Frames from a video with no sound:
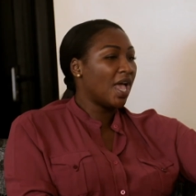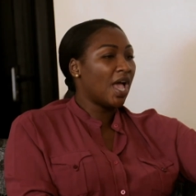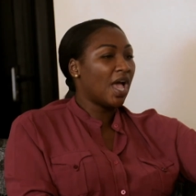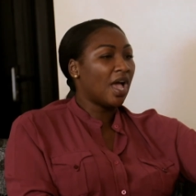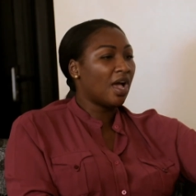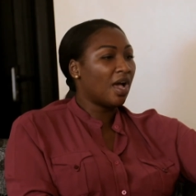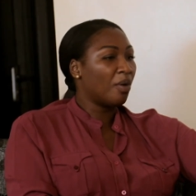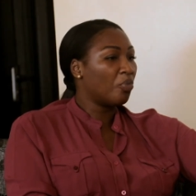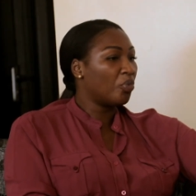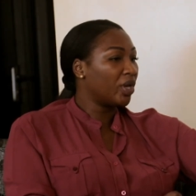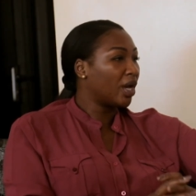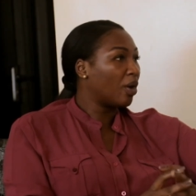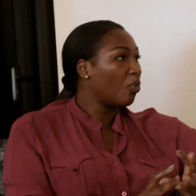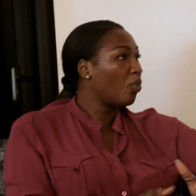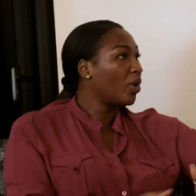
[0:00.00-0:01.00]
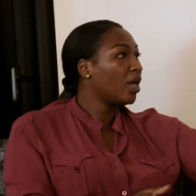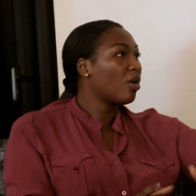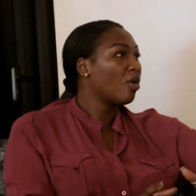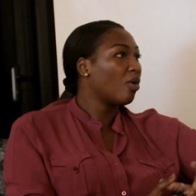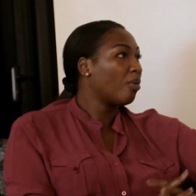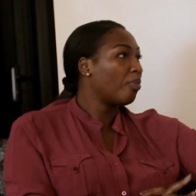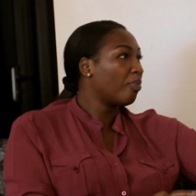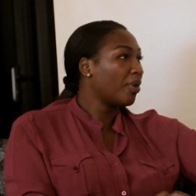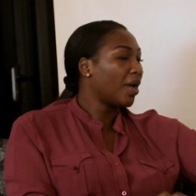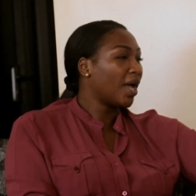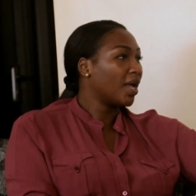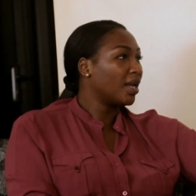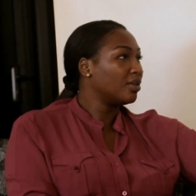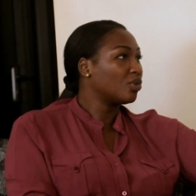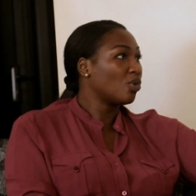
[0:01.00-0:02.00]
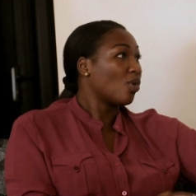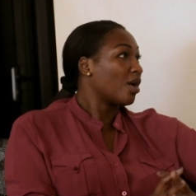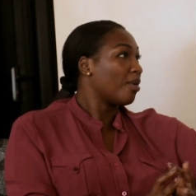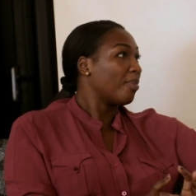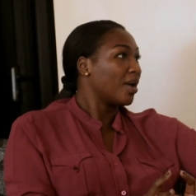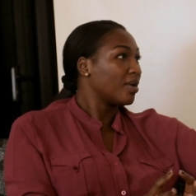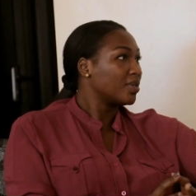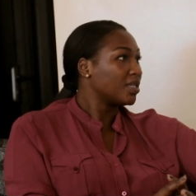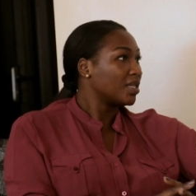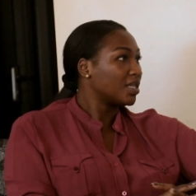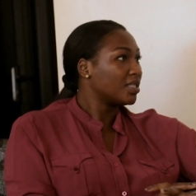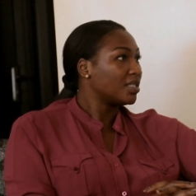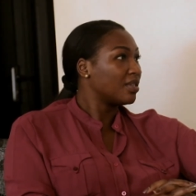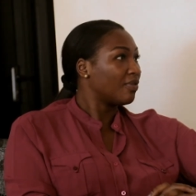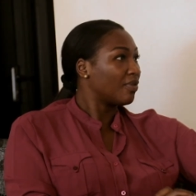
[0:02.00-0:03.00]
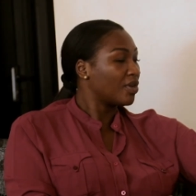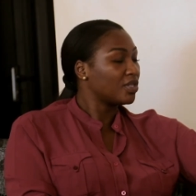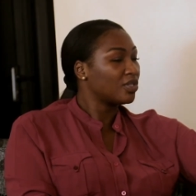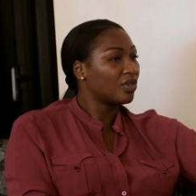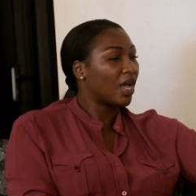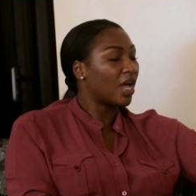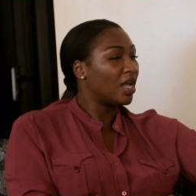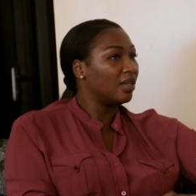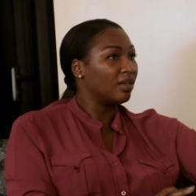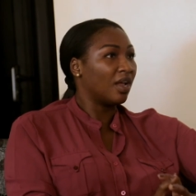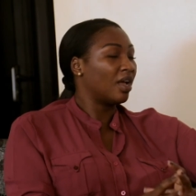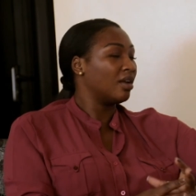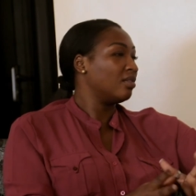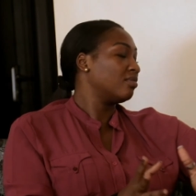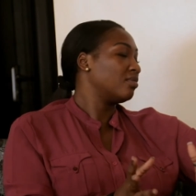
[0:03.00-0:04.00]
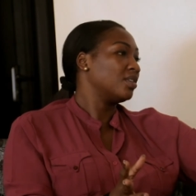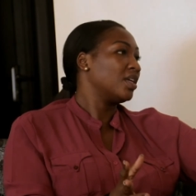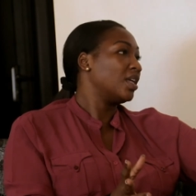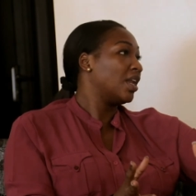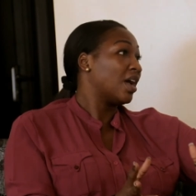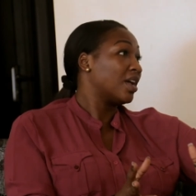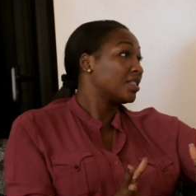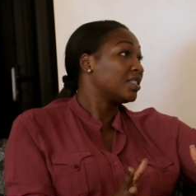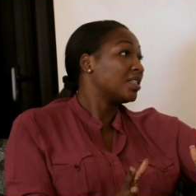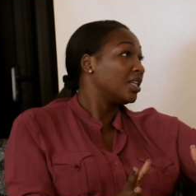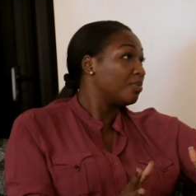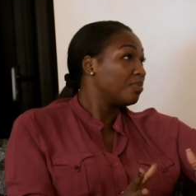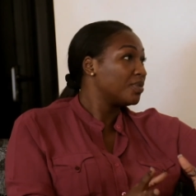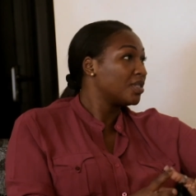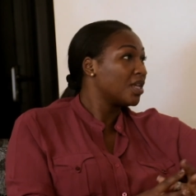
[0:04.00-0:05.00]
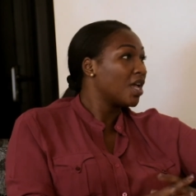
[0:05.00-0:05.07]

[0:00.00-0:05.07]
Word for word: Um, we can wake up and talk about it first, and and in our sleeps.